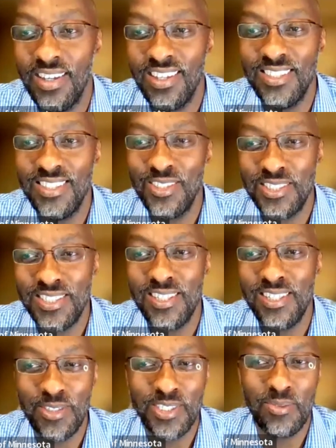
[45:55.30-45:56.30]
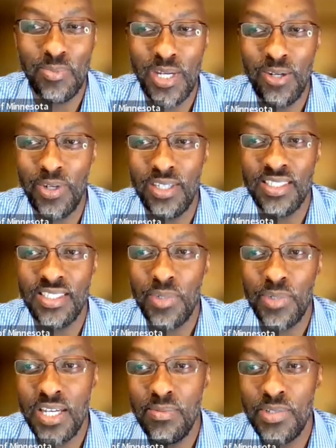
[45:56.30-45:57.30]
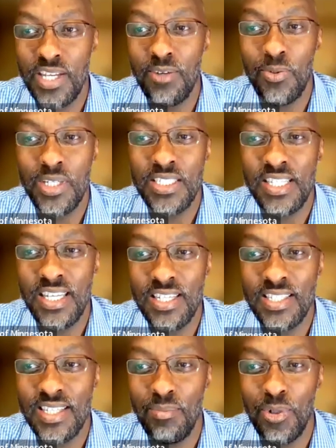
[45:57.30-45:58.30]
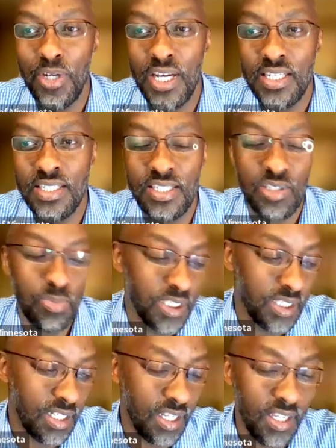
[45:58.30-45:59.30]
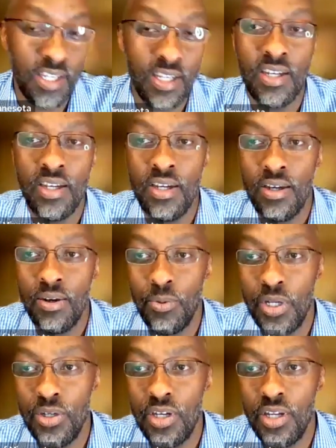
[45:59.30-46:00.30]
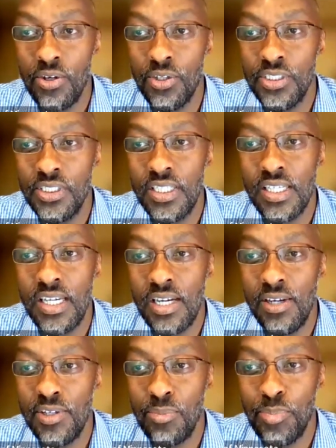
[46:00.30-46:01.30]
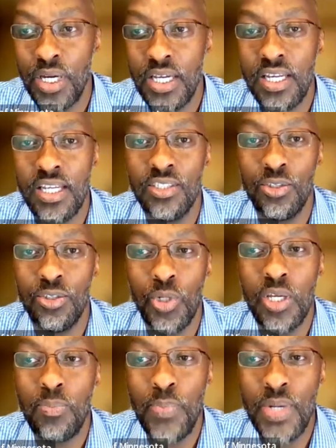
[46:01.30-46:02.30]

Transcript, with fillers: against yourself is a main one. Sometimes that one sneaks up on us, especially when your negotiating counterpart is doing